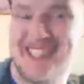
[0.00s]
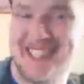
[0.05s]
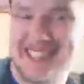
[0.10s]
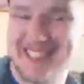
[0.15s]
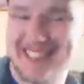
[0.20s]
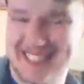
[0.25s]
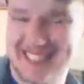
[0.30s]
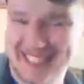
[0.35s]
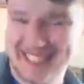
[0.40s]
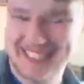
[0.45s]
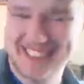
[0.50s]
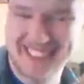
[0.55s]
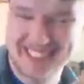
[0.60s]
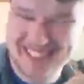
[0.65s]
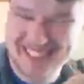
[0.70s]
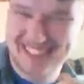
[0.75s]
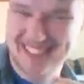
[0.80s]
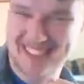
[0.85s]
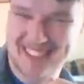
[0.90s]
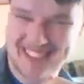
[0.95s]
Oh,
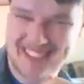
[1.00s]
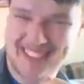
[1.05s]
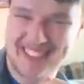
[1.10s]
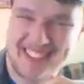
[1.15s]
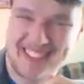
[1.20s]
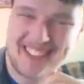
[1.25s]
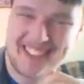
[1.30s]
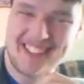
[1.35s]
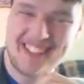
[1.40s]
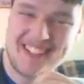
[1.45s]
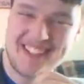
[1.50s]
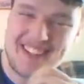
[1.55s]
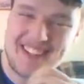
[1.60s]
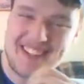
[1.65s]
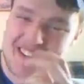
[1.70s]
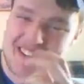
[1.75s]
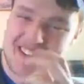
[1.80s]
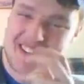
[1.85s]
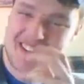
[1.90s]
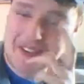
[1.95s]
you guys have run
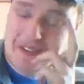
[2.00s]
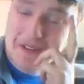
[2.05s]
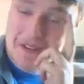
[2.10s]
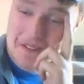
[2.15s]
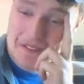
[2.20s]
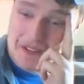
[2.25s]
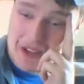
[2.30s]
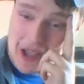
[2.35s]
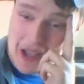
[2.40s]
out of questions?